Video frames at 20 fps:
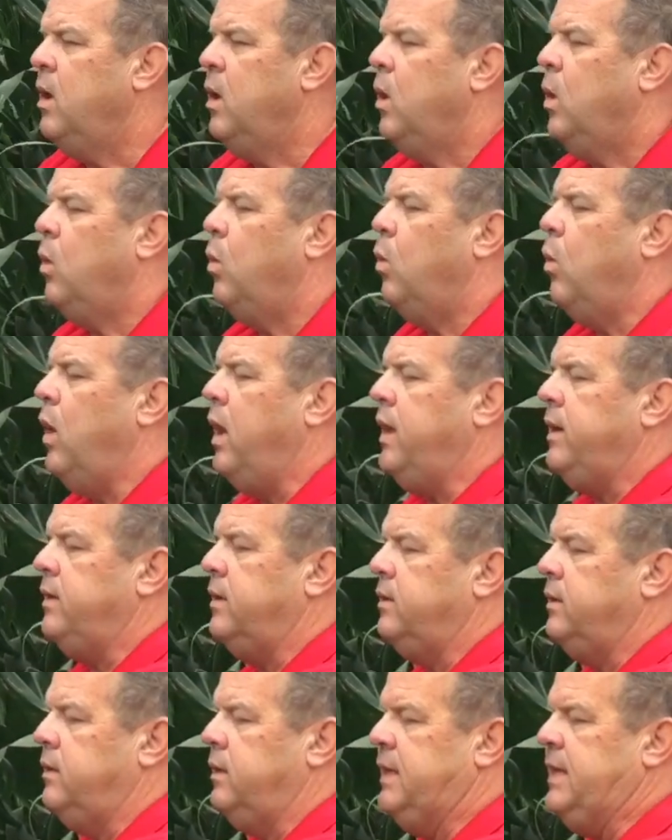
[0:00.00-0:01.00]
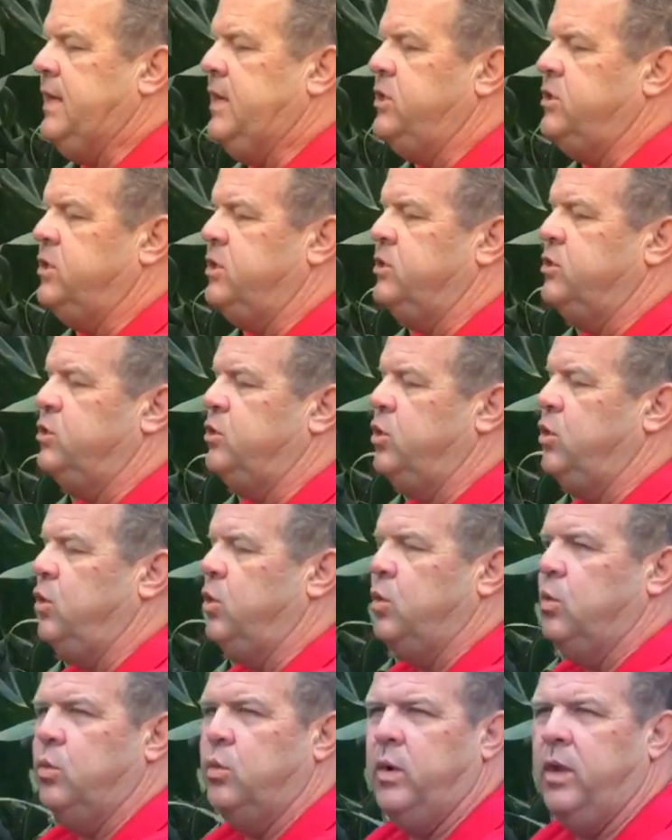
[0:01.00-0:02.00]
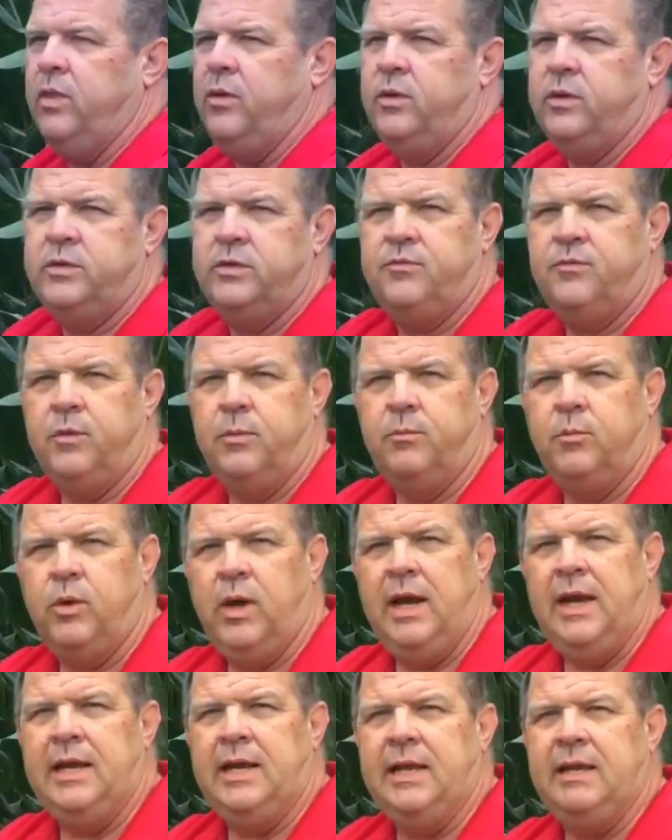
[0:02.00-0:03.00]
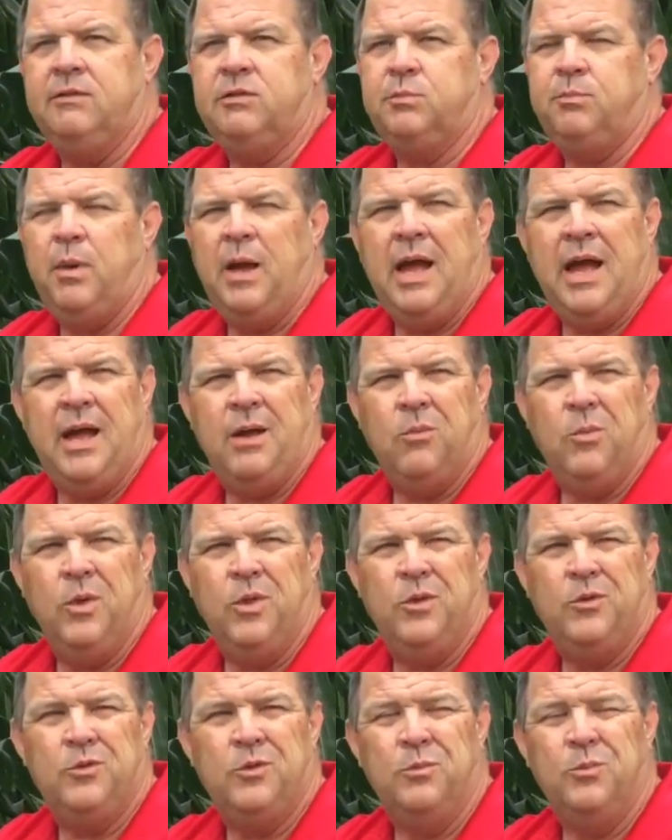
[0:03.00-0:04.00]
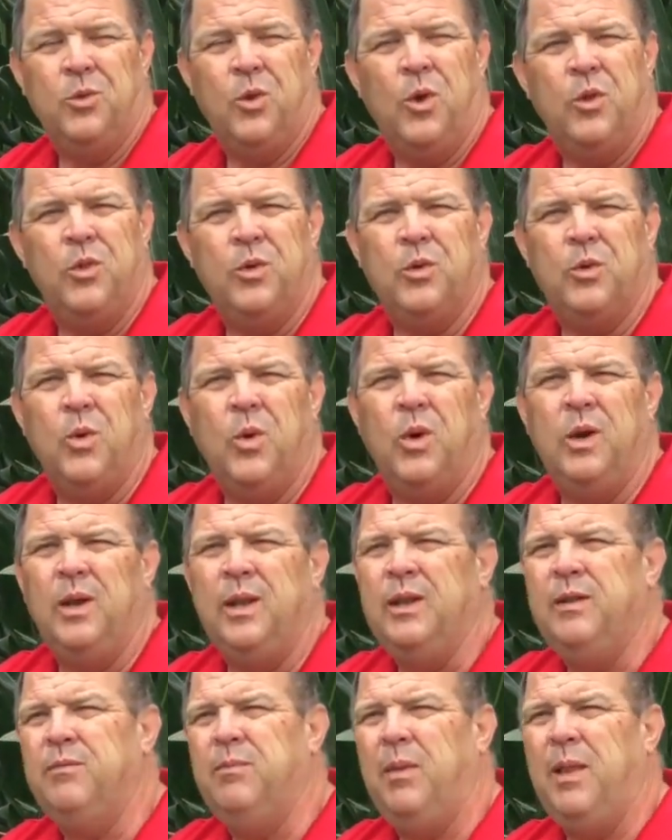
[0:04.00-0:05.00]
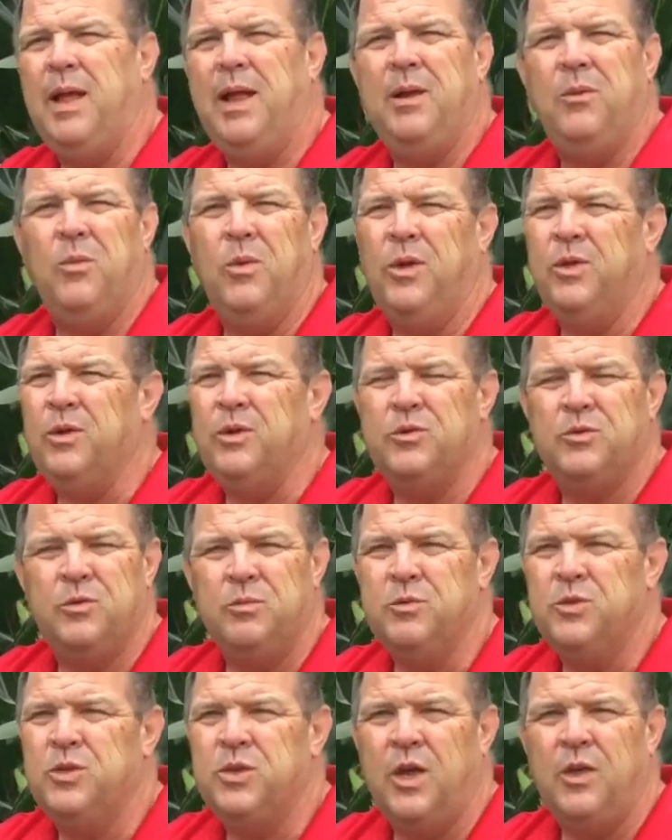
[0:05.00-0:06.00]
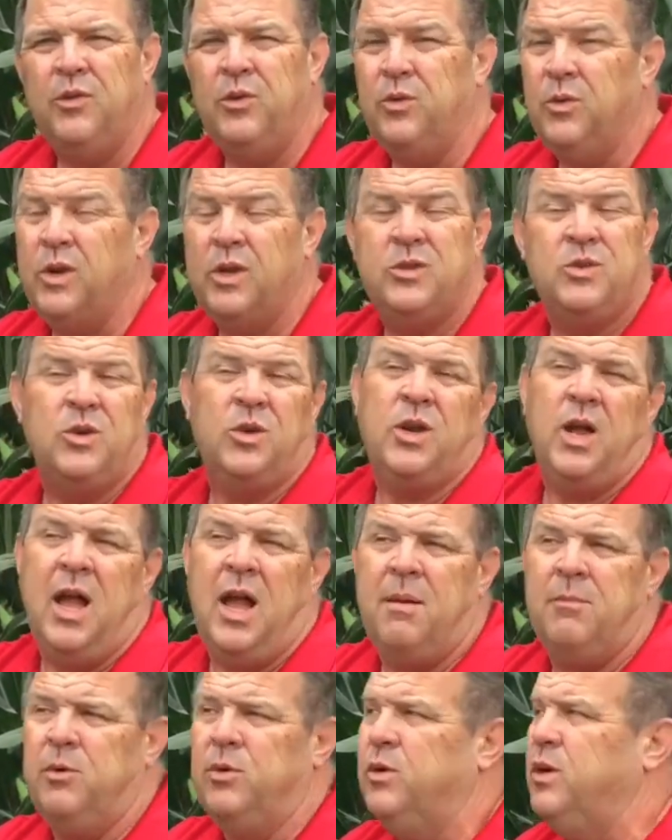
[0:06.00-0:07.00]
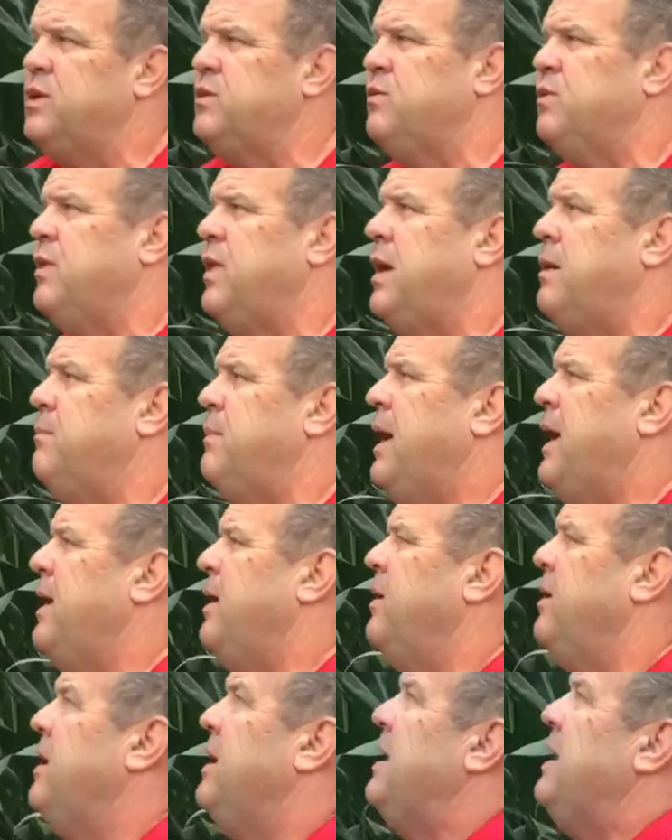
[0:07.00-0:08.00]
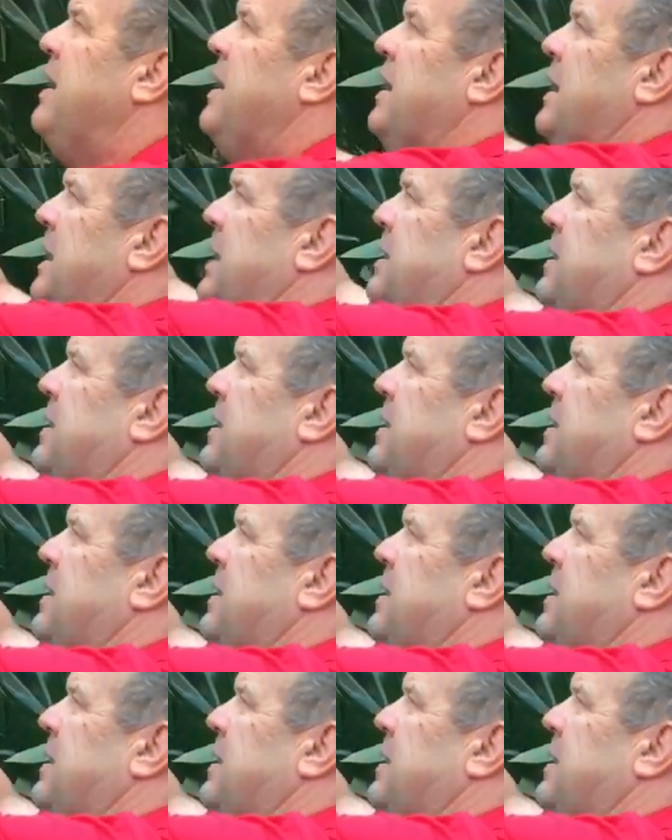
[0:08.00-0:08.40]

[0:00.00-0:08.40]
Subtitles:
What lesions do, whether it's from gray leaf spot, whether it's from northern corn leaf blight, whether it's from southern rust or common rust for that matter, in